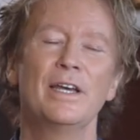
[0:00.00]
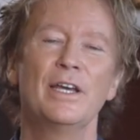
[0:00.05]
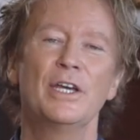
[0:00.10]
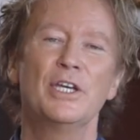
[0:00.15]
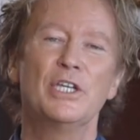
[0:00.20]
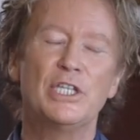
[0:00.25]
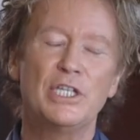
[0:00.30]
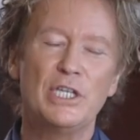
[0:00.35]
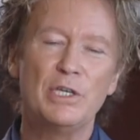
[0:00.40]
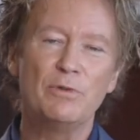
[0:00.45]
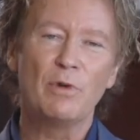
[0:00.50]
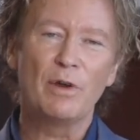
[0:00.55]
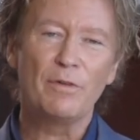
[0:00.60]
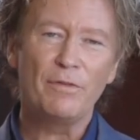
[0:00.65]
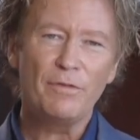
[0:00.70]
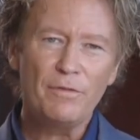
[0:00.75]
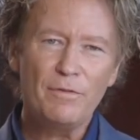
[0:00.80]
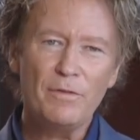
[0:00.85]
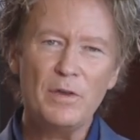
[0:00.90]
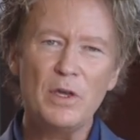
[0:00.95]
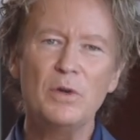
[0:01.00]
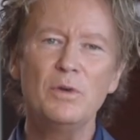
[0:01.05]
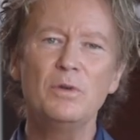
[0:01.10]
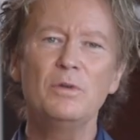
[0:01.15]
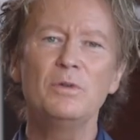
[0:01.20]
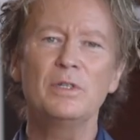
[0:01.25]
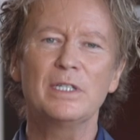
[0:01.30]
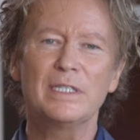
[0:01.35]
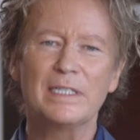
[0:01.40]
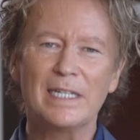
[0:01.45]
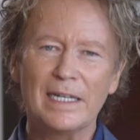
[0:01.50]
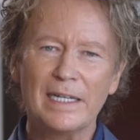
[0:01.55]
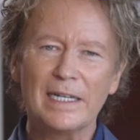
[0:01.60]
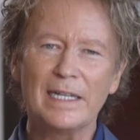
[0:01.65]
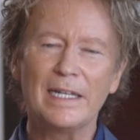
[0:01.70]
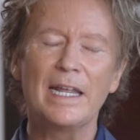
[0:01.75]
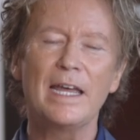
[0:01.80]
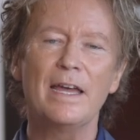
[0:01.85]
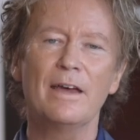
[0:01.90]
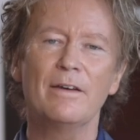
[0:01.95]
She refused to
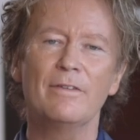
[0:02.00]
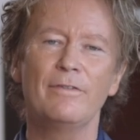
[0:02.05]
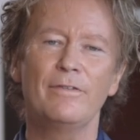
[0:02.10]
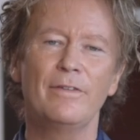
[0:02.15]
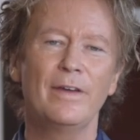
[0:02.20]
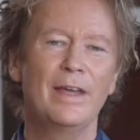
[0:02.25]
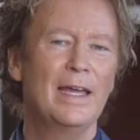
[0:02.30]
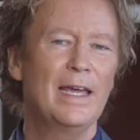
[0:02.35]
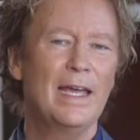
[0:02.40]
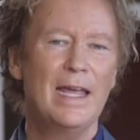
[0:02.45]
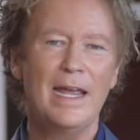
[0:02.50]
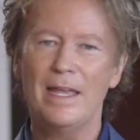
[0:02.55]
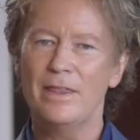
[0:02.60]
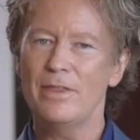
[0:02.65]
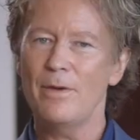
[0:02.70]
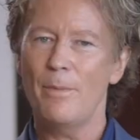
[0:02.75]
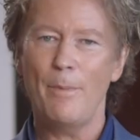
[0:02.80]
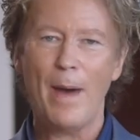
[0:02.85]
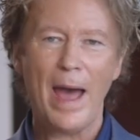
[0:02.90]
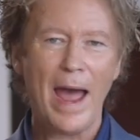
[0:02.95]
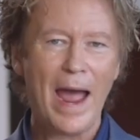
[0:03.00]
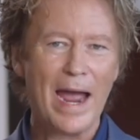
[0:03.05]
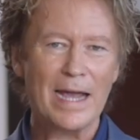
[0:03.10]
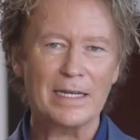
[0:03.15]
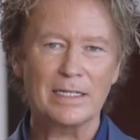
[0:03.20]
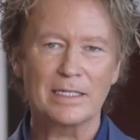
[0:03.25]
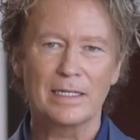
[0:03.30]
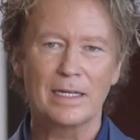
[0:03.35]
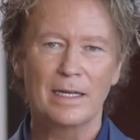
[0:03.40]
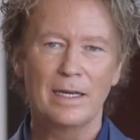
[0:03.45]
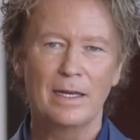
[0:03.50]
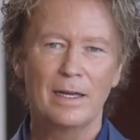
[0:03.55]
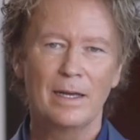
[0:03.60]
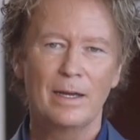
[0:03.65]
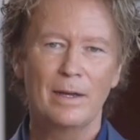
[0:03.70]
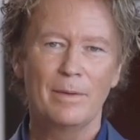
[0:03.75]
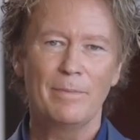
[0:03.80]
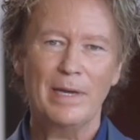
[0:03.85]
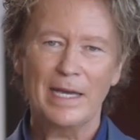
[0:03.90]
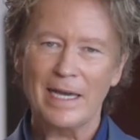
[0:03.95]
live in the past
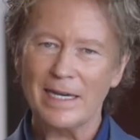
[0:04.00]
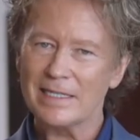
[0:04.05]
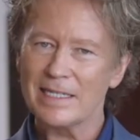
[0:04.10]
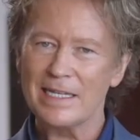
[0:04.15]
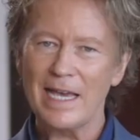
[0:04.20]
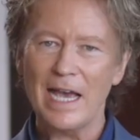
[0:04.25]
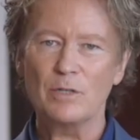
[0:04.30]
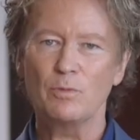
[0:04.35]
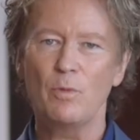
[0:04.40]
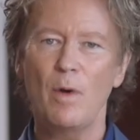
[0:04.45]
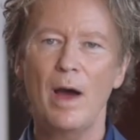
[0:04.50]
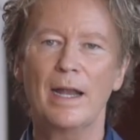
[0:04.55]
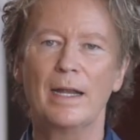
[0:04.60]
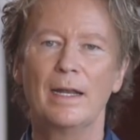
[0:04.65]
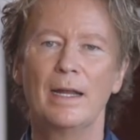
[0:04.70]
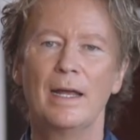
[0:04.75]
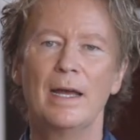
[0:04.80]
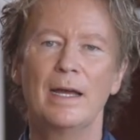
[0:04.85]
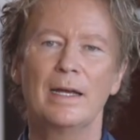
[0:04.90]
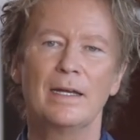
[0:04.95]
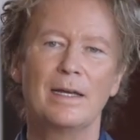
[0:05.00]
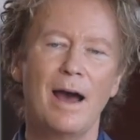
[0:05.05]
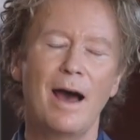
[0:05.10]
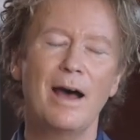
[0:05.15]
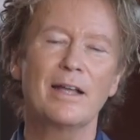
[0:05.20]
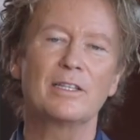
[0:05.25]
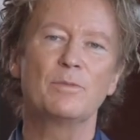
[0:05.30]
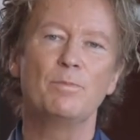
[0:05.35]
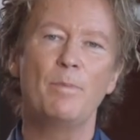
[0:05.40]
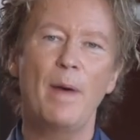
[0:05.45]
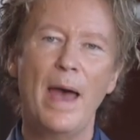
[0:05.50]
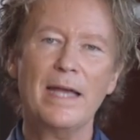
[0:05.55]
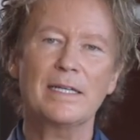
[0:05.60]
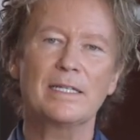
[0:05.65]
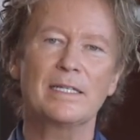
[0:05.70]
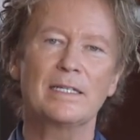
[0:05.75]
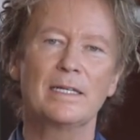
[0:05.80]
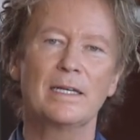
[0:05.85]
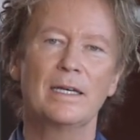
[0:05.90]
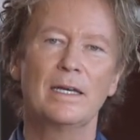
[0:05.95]
because guess what? God's
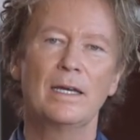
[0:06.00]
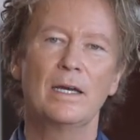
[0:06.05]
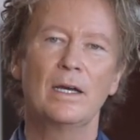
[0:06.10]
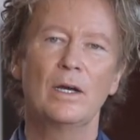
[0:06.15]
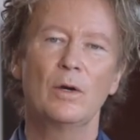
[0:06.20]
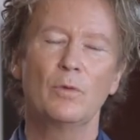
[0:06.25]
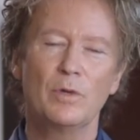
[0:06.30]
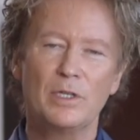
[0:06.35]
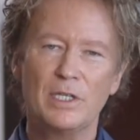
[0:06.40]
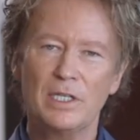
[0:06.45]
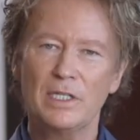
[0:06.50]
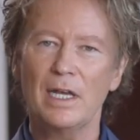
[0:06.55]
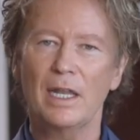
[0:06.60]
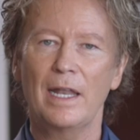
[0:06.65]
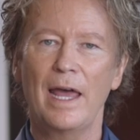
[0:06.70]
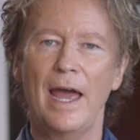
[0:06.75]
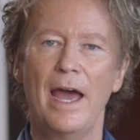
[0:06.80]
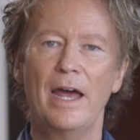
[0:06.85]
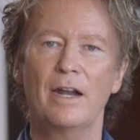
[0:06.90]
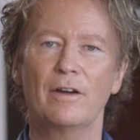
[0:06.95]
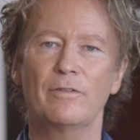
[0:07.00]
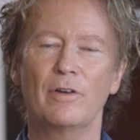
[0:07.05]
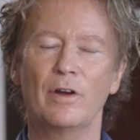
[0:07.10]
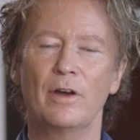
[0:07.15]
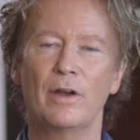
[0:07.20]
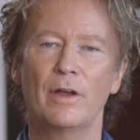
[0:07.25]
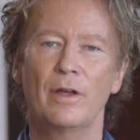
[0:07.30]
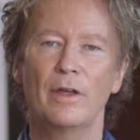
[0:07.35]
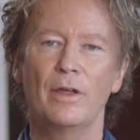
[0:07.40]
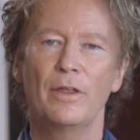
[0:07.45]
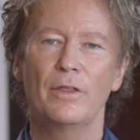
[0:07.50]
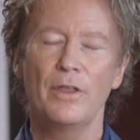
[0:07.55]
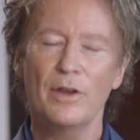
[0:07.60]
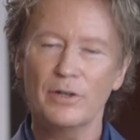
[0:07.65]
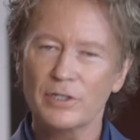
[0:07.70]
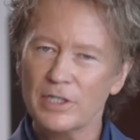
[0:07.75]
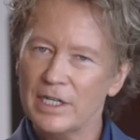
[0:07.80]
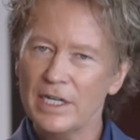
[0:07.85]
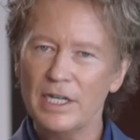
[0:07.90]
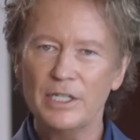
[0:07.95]
best was still ahead of her.
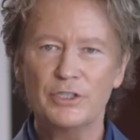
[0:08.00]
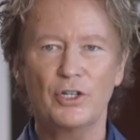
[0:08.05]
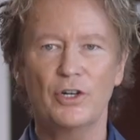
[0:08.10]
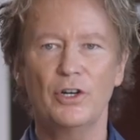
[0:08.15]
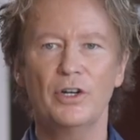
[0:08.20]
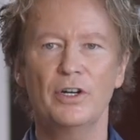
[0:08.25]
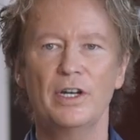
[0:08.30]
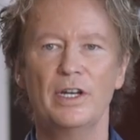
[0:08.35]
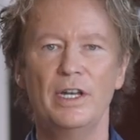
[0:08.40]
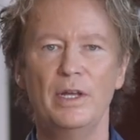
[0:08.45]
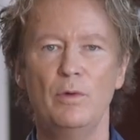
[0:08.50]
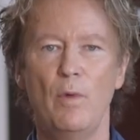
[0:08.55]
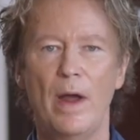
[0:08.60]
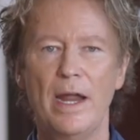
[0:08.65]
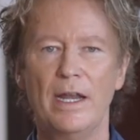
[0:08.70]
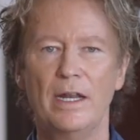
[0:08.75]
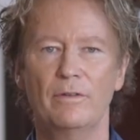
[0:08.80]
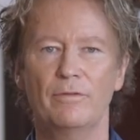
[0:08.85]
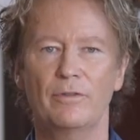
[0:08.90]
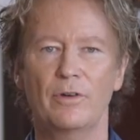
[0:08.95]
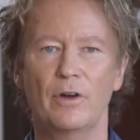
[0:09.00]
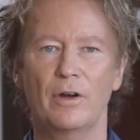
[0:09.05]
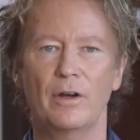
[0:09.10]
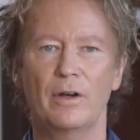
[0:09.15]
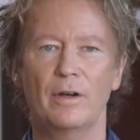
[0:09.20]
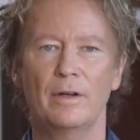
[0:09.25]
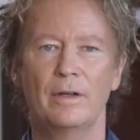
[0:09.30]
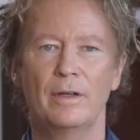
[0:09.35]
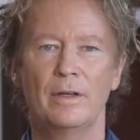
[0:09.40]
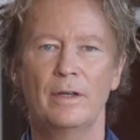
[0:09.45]
There's an eternity waiting for her.